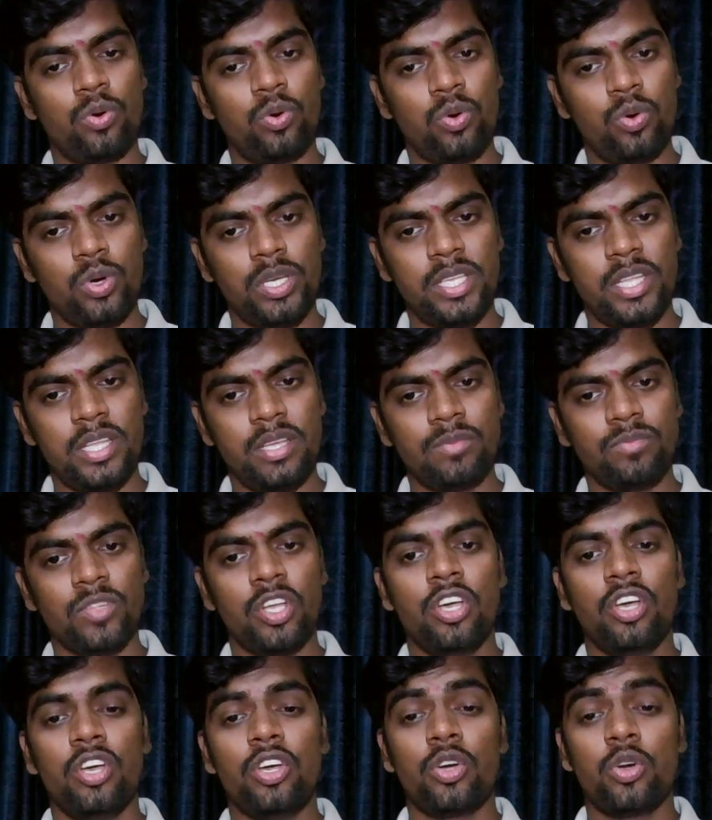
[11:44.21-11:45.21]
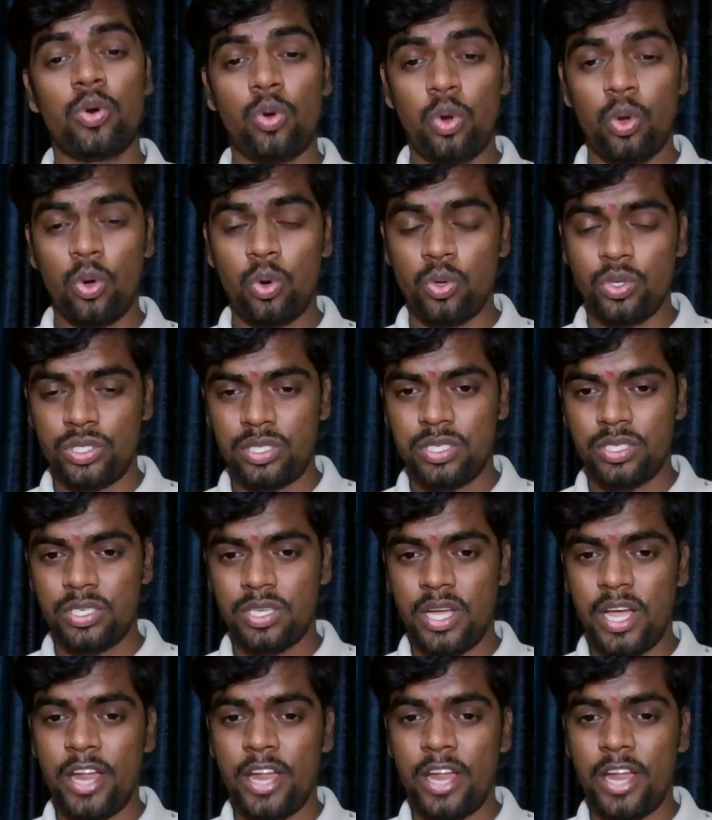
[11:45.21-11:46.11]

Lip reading: hold them close.